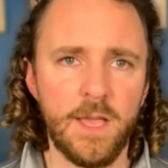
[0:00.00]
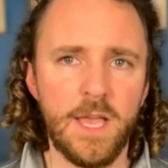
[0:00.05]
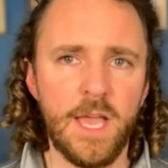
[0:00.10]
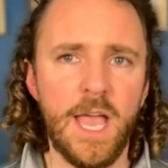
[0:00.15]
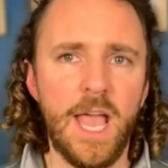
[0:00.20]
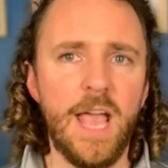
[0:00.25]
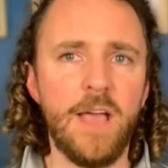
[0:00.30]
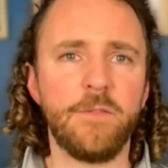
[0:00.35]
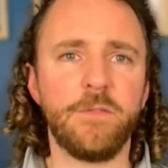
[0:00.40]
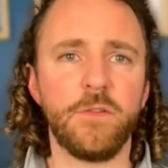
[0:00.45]

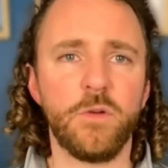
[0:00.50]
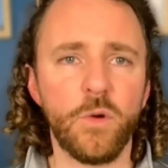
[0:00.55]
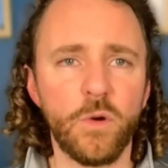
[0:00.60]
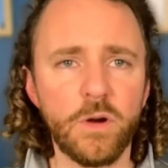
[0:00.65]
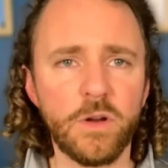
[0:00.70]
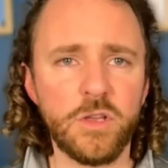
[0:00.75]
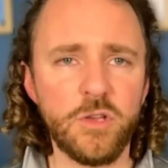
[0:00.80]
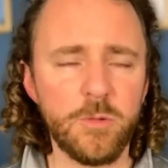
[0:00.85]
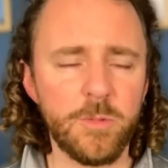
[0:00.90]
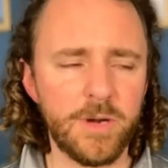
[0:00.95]
If you're
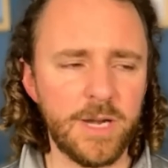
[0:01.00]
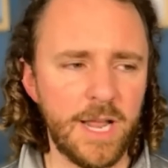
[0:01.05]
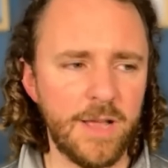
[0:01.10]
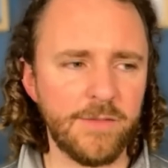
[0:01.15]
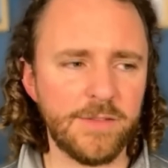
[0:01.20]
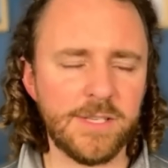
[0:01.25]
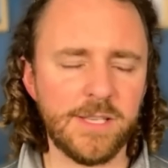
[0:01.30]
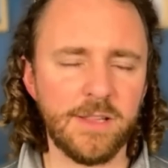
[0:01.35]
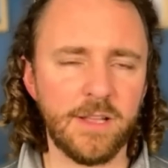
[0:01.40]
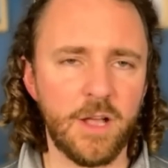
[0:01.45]
Hubert
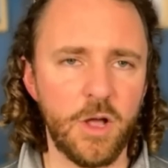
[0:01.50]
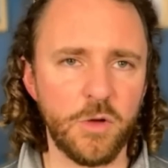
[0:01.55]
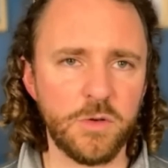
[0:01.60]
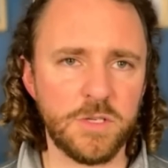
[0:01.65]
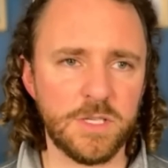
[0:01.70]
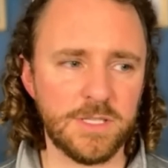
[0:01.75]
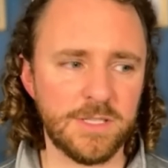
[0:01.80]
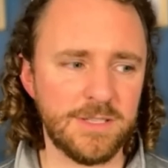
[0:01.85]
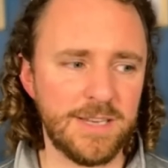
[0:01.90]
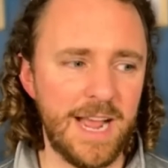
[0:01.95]
Davis and the
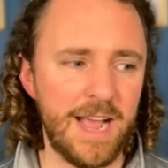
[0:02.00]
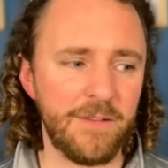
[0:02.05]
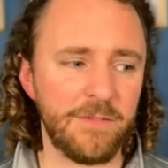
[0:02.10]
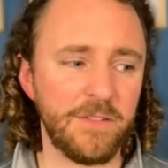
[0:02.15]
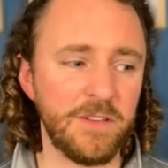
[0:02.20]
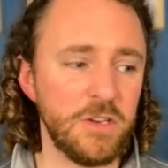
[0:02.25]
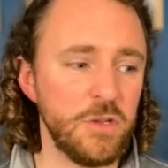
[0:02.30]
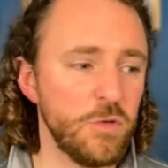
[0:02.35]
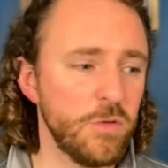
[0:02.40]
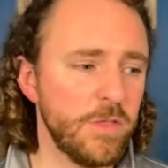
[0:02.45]
coaching staff
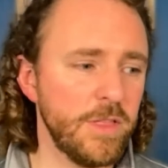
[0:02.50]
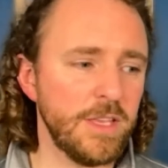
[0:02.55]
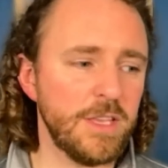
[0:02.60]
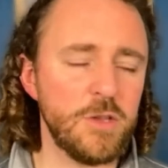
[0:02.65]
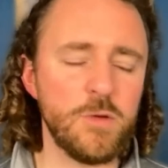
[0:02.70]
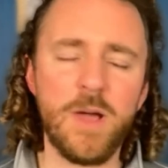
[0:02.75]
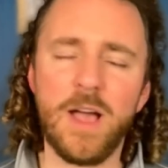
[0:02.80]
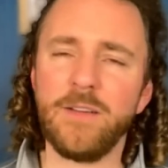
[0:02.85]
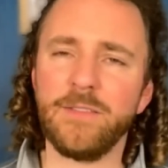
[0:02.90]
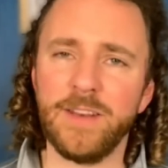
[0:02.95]
and you think you
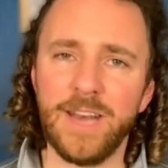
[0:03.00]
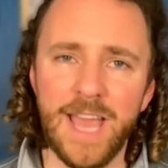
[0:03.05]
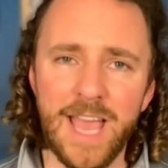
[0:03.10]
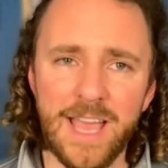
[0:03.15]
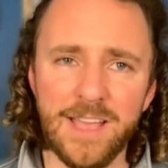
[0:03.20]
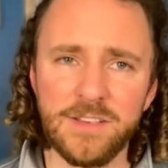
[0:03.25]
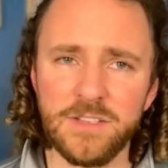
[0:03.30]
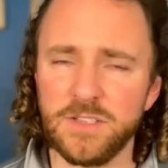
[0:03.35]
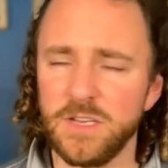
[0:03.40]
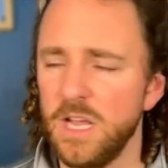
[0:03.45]
have an
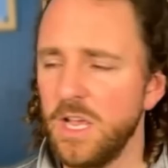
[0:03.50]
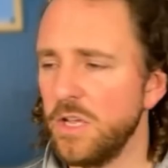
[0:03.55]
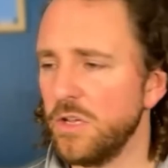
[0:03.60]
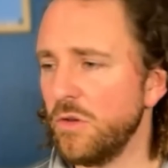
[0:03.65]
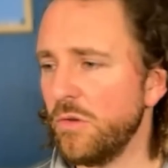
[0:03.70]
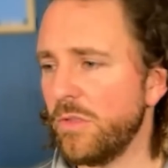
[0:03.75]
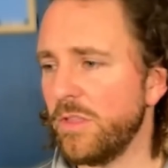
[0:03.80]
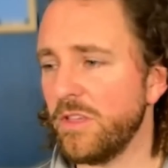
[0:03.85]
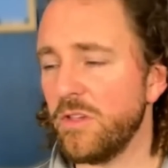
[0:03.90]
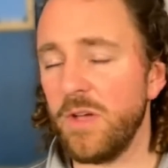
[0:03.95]
edge, you
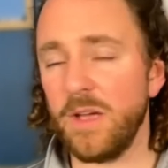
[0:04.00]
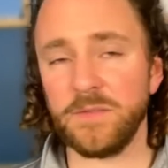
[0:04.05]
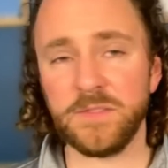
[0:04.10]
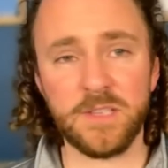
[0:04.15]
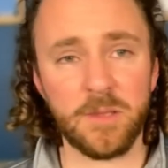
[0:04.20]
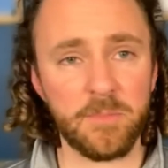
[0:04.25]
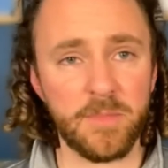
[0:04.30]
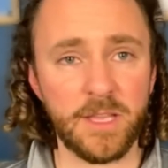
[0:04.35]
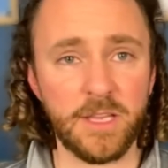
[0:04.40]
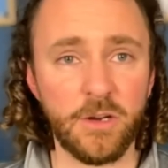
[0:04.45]
think you have
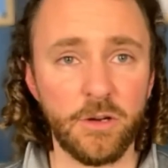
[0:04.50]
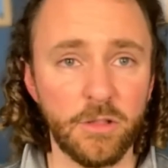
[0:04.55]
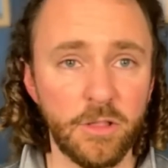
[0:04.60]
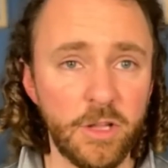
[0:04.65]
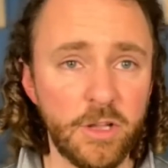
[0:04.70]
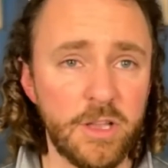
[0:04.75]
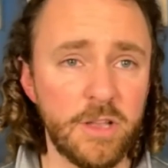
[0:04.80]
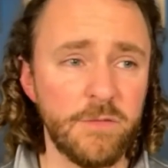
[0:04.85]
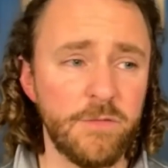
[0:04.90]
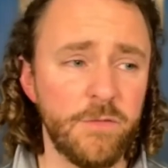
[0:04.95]
something you're
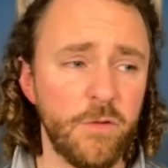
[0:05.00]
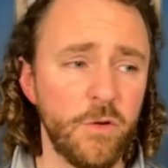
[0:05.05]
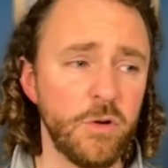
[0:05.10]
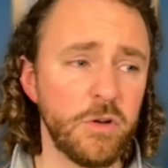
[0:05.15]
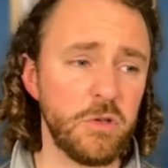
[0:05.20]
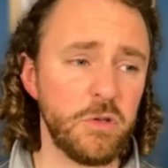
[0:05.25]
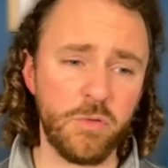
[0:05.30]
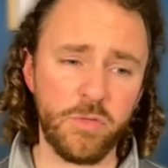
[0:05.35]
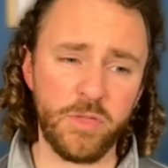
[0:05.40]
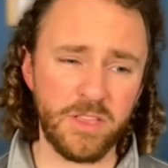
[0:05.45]
looking for,
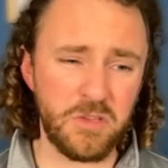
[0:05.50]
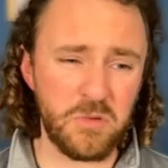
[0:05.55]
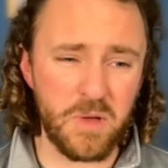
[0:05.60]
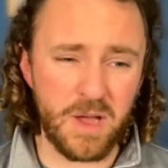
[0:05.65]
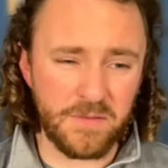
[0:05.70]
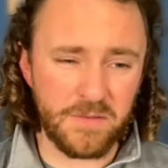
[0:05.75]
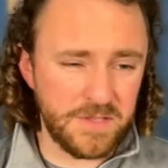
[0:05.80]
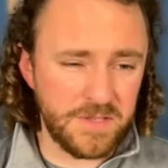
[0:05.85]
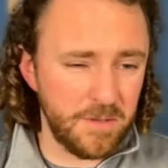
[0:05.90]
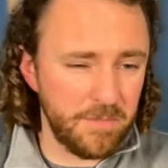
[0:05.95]
you think you
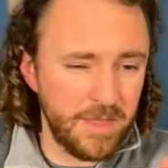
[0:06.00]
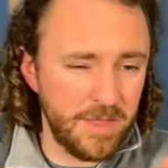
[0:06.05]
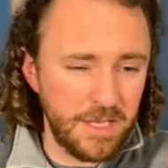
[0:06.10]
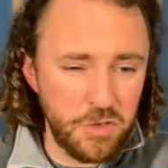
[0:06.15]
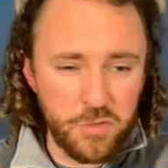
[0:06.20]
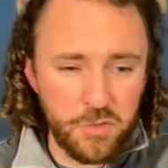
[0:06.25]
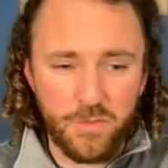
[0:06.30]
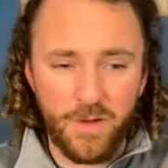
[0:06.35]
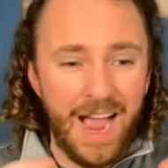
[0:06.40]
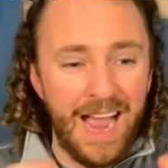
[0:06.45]
have something
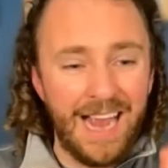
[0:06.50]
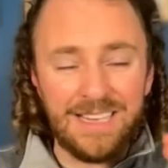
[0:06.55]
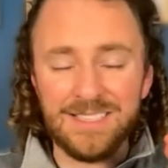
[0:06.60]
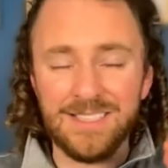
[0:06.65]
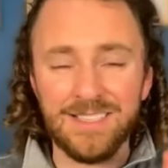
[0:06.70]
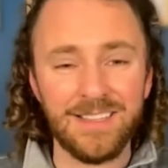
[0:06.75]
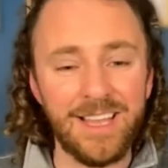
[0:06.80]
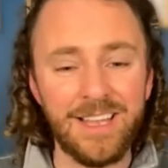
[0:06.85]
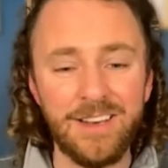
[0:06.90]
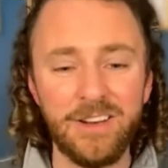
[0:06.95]
you've
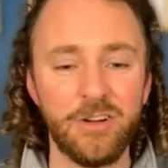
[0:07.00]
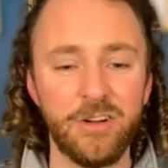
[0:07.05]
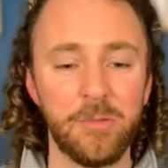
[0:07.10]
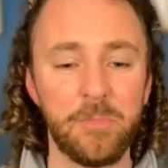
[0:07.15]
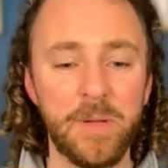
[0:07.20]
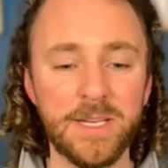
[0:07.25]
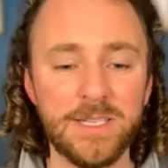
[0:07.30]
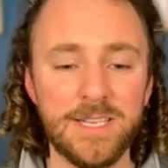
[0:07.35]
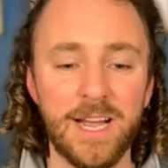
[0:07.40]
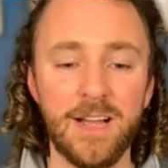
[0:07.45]
isolated or
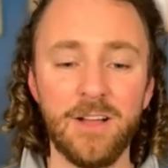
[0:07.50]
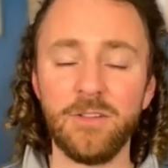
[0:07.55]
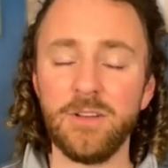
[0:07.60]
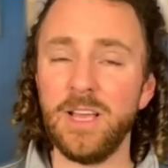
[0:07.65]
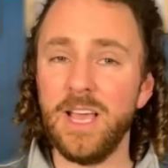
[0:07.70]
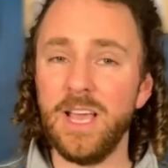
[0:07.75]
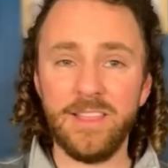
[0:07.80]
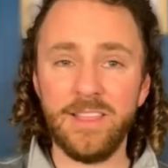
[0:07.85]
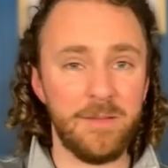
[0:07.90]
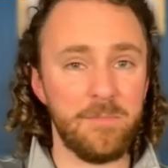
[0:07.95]
picked out
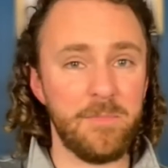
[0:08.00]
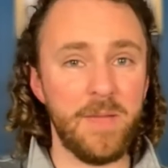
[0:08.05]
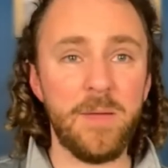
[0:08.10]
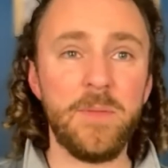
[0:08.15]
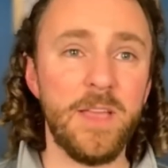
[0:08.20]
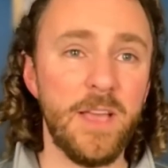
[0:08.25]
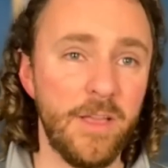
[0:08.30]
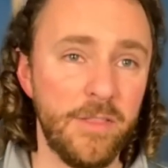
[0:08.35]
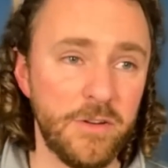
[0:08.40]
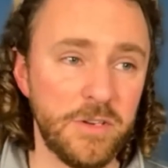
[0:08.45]
that maybe
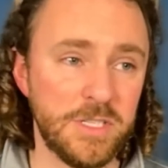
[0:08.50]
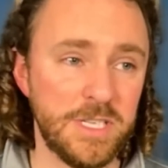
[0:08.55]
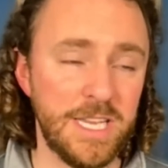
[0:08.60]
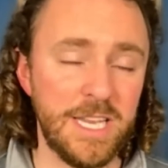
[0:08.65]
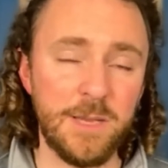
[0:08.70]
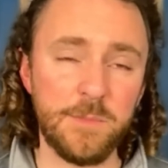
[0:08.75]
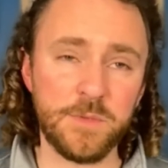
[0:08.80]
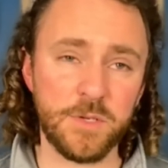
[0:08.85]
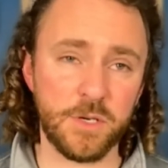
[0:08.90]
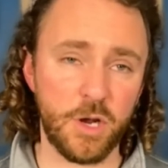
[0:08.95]
other
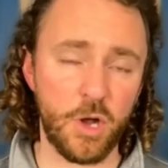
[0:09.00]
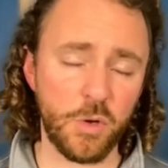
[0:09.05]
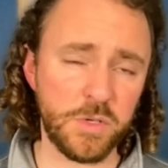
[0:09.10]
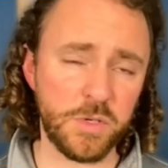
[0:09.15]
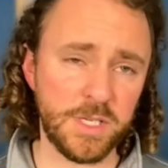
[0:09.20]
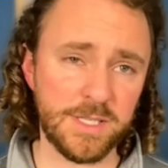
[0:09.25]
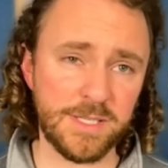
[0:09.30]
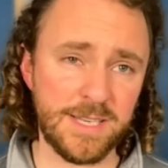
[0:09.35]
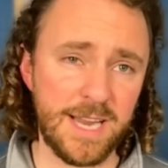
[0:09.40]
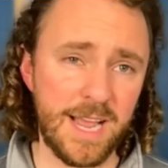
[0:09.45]
teams or coaching
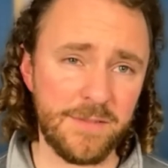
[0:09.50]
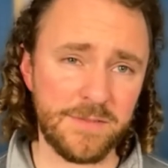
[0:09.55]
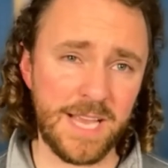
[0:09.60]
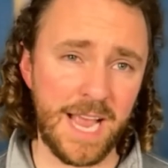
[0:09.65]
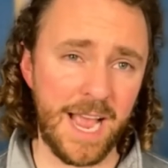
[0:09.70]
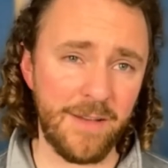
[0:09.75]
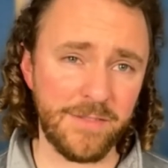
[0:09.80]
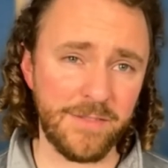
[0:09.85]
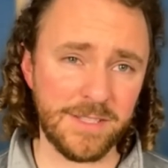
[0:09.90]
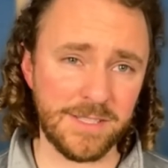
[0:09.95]
staffs
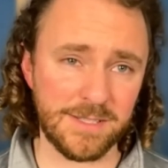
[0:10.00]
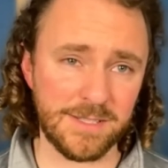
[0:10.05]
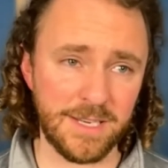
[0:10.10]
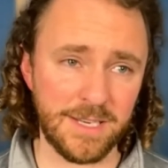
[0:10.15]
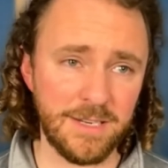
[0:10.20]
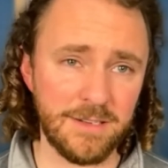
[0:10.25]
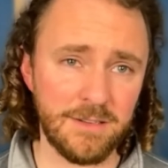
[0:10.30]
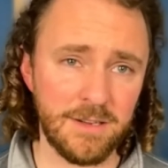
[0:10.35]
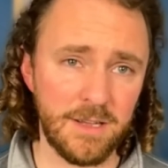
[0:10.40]
haven't seen,